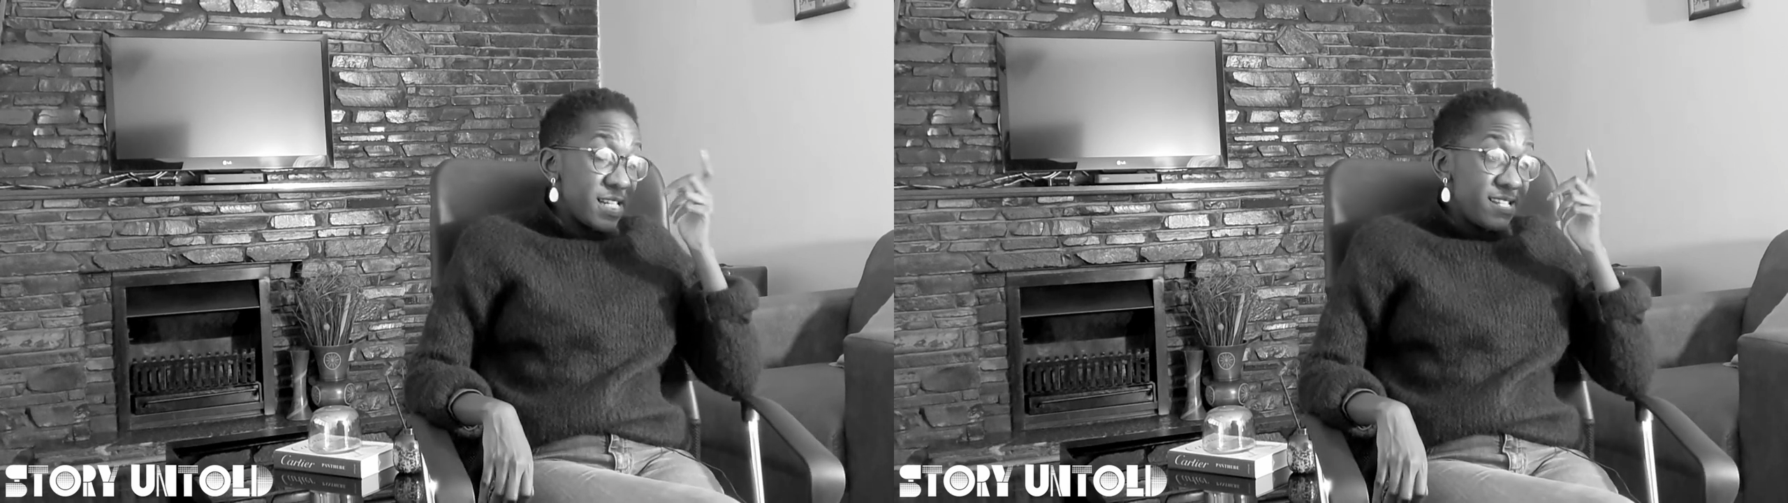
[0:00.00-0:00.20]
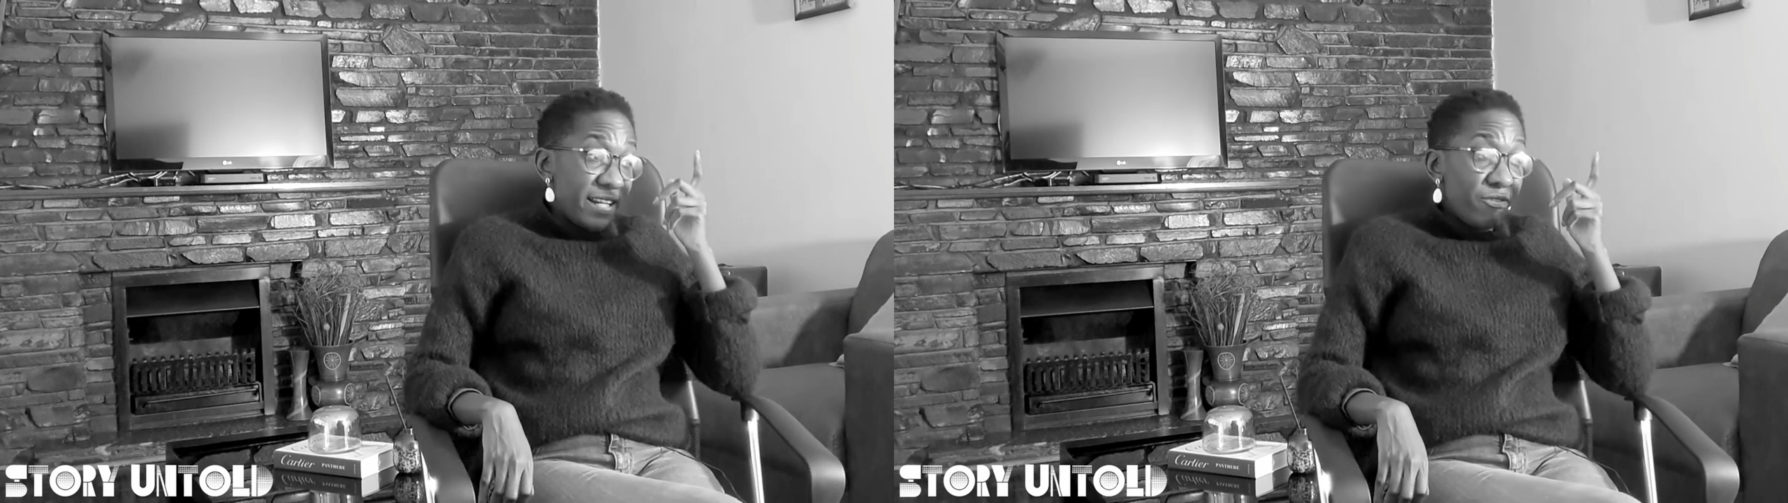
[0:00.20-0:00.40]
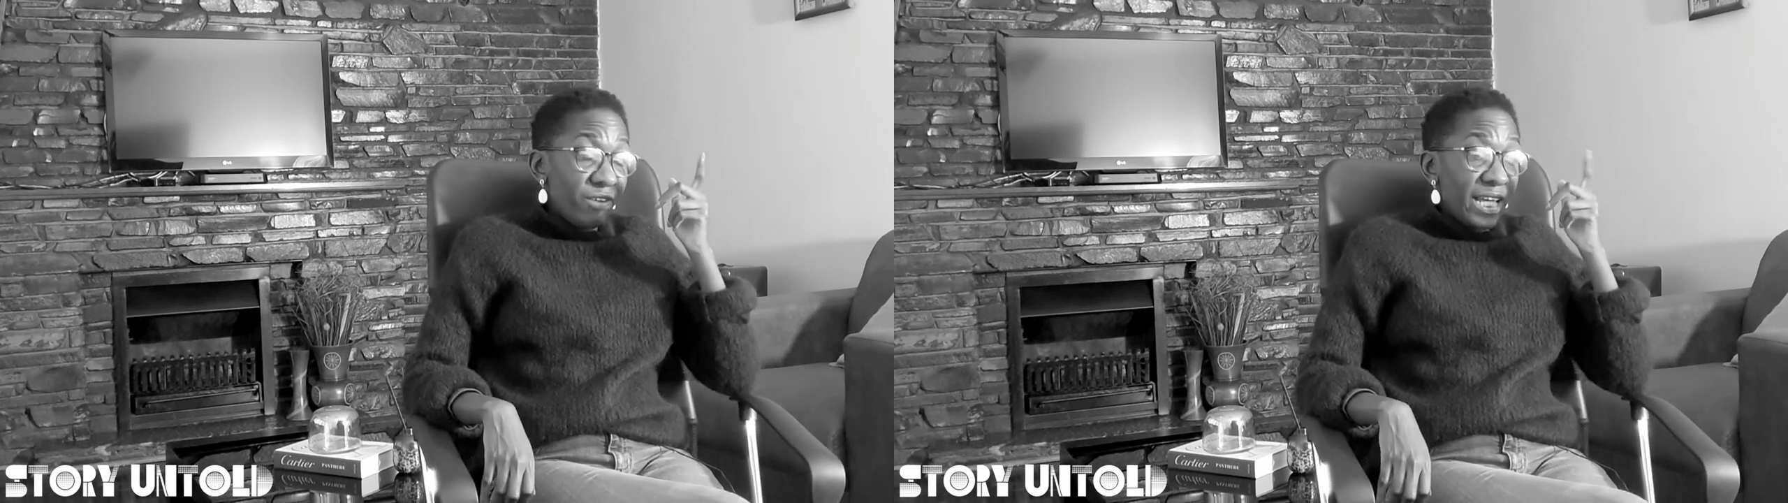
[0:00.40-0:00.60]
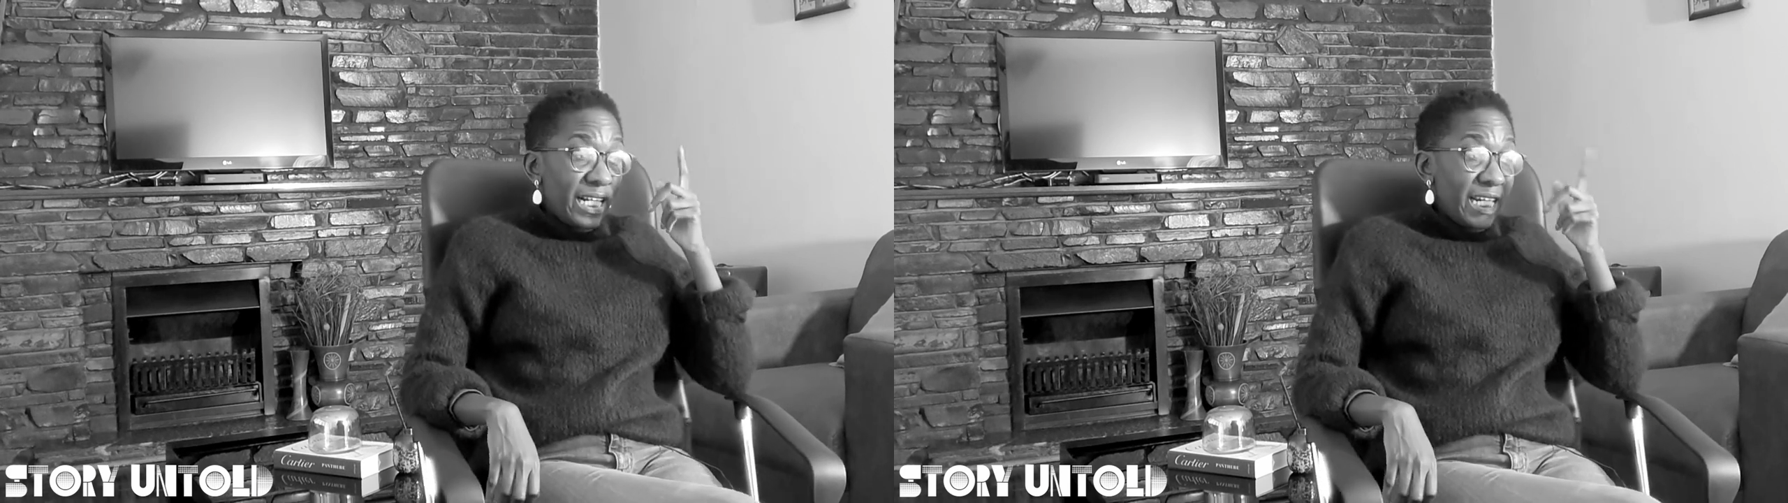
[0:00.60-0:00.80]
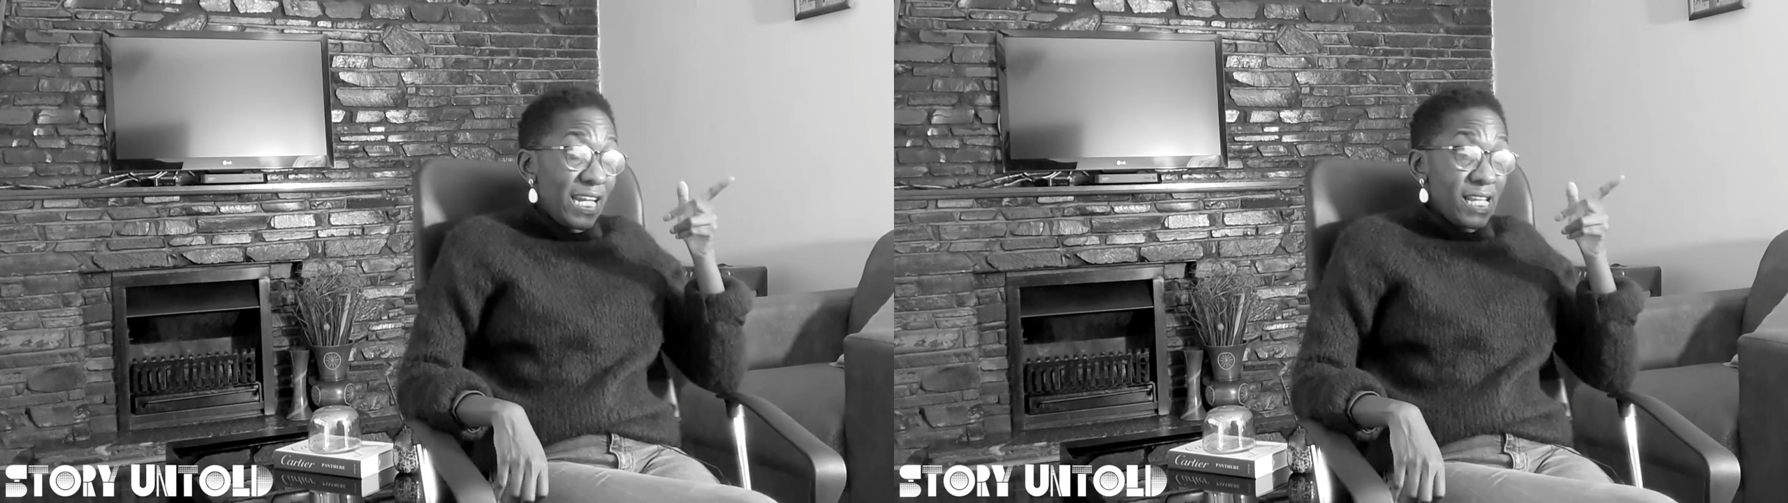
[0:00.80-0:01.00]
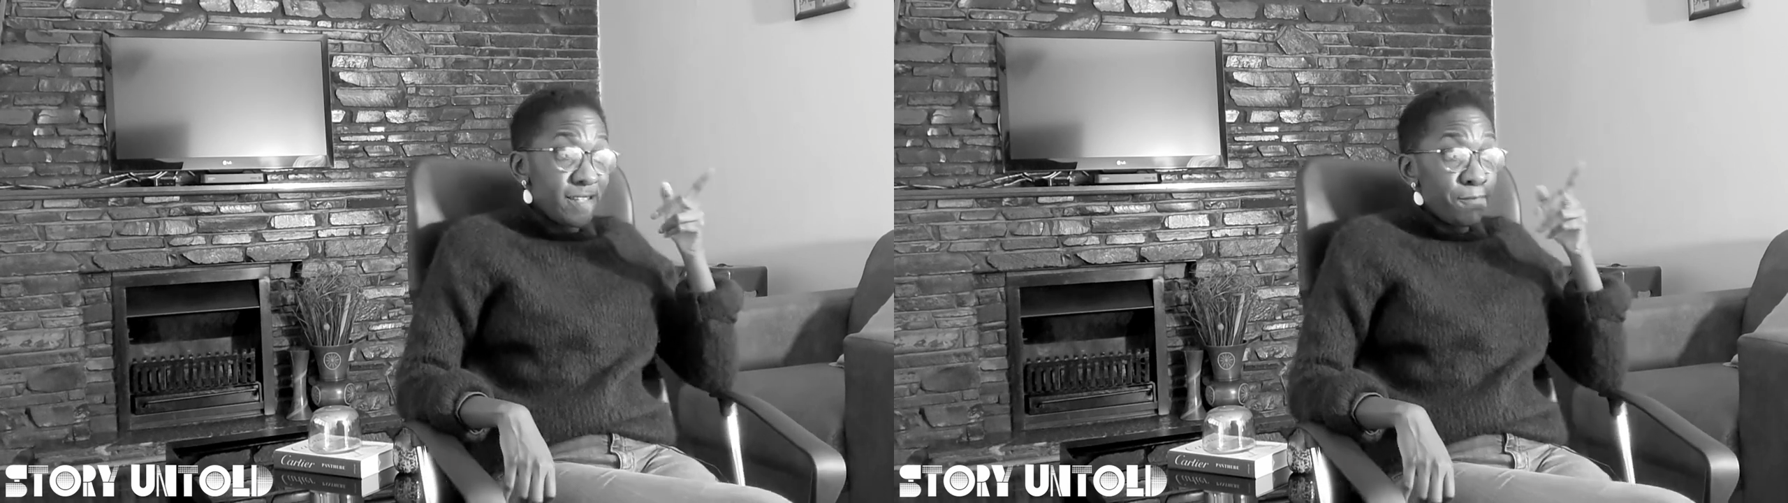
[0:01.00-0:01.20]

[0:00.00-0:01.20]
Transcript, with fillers: are significantly less,